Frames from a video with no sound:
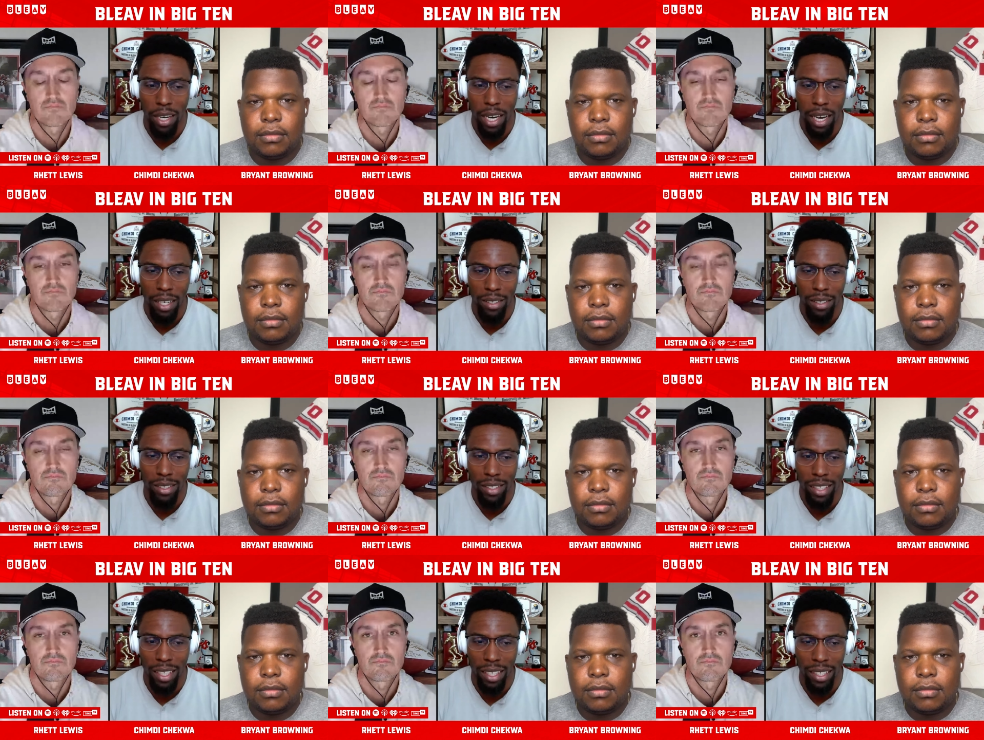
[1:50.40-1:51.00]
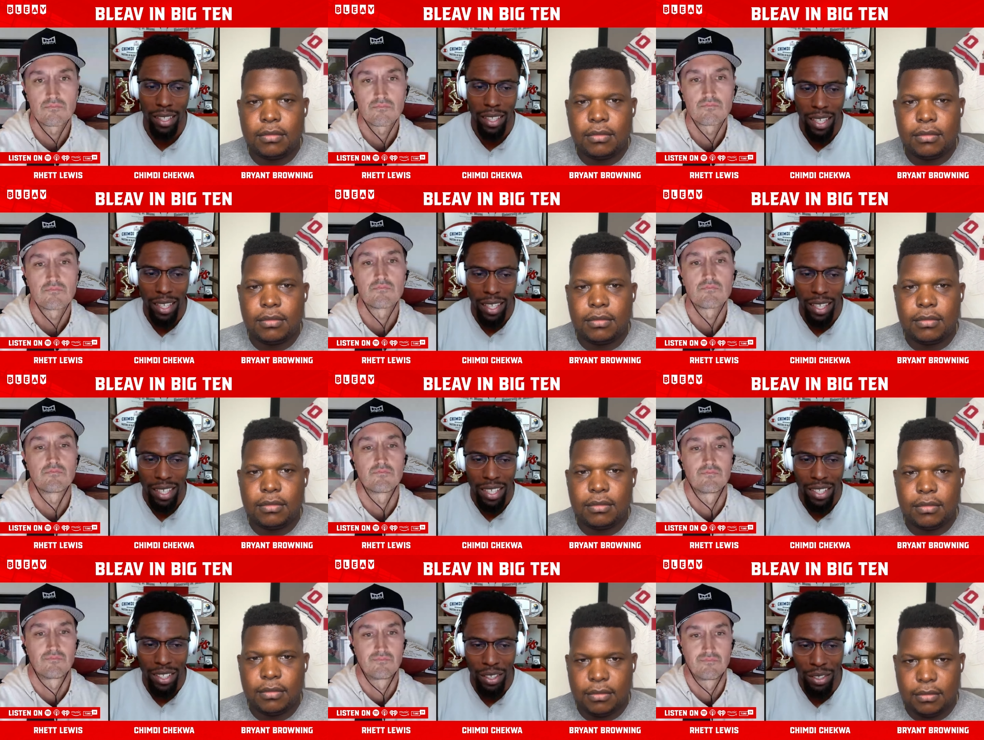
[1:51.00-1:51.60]
Speaker 1: Ohio State.
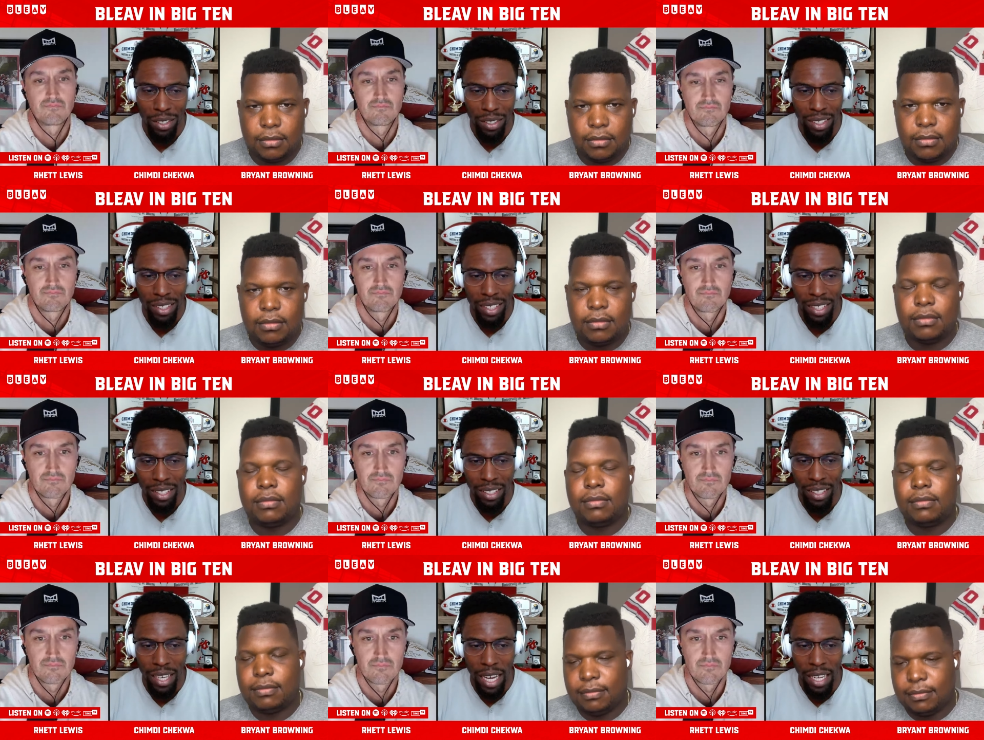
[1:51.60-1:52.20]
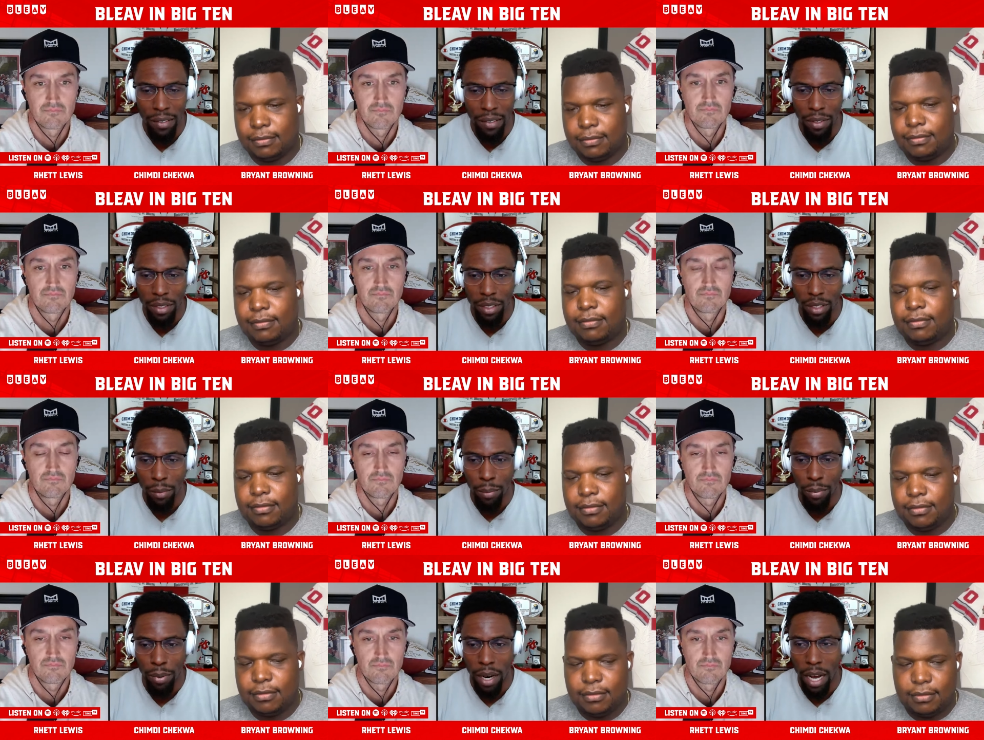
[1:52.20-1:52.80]
So it's it's kind of a
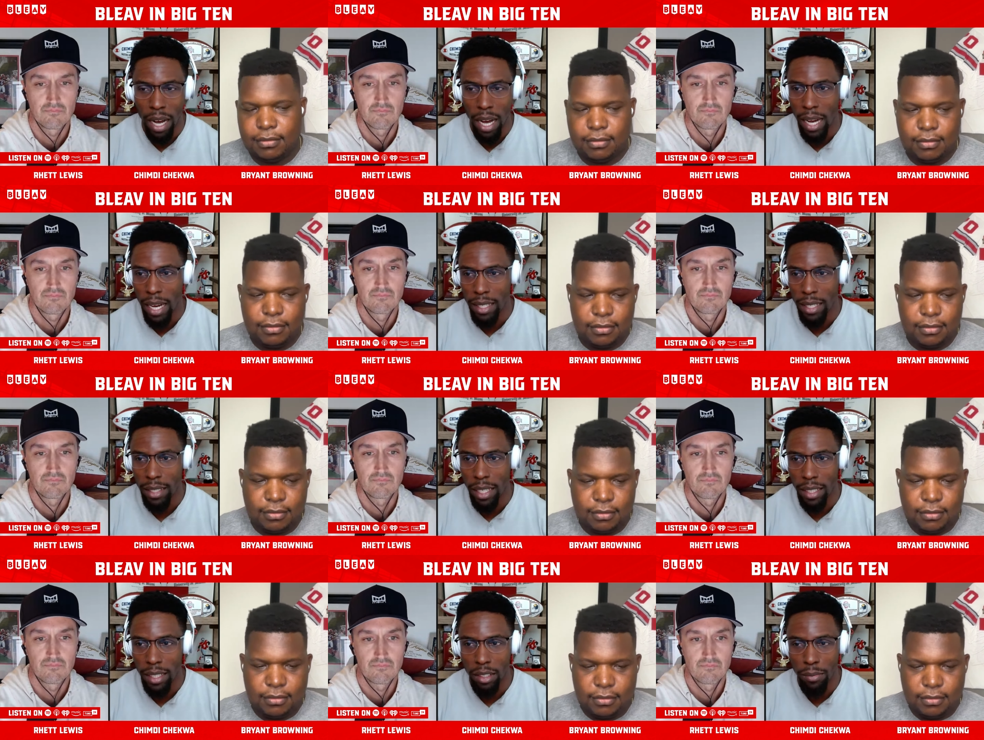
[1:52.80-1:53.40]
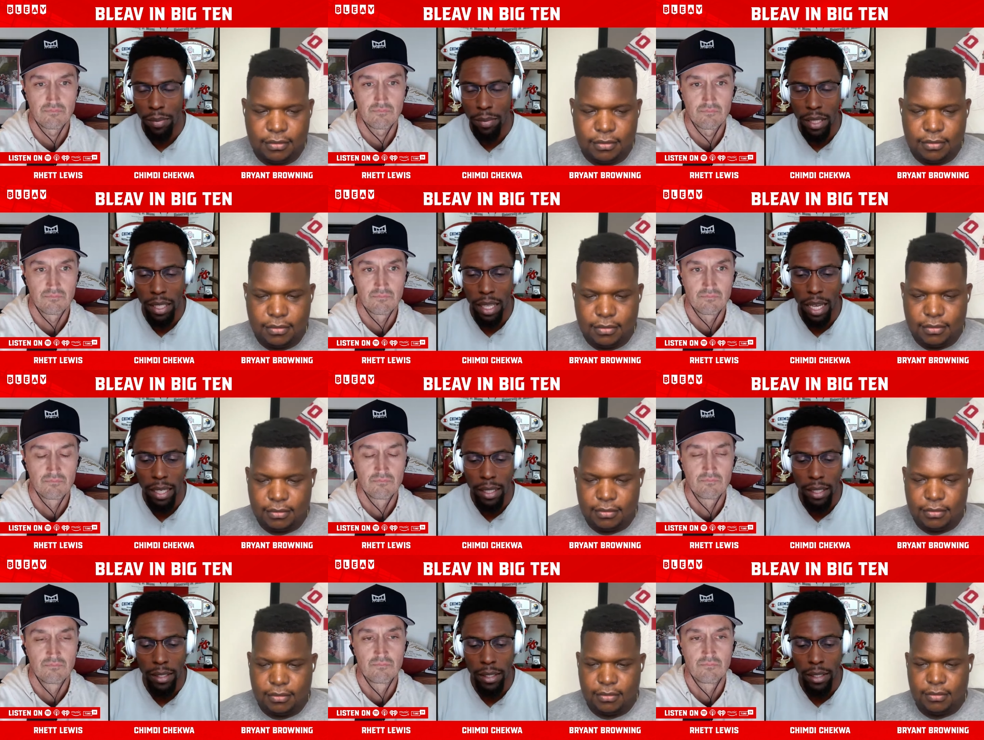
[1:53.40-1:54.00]
surprise that it's been
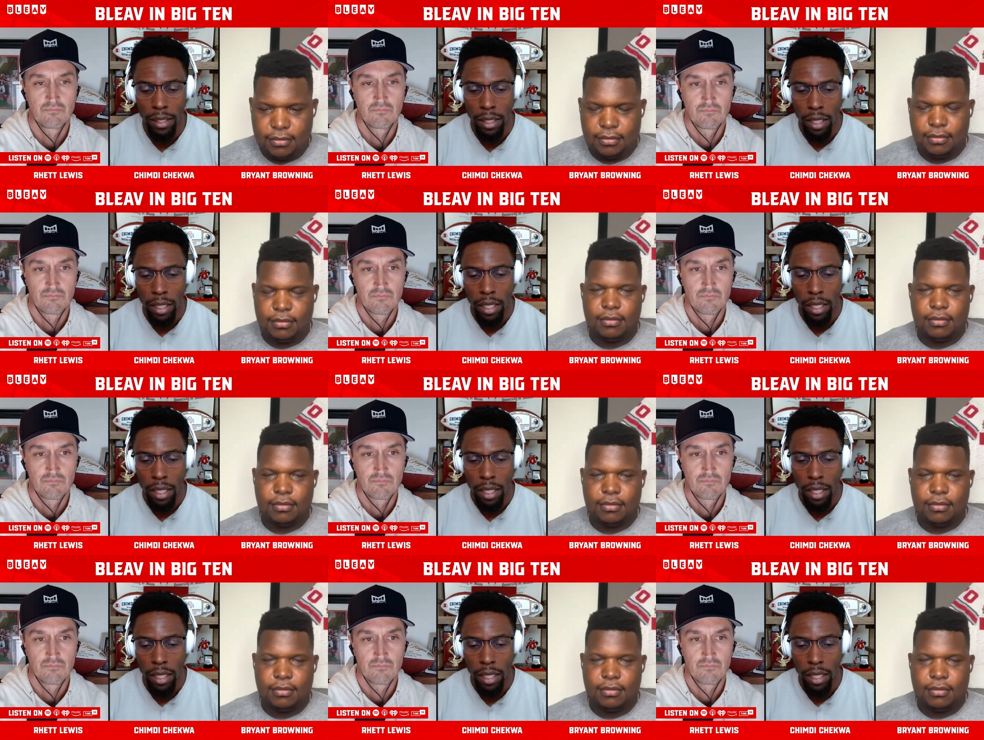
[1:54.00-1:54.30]
lacking.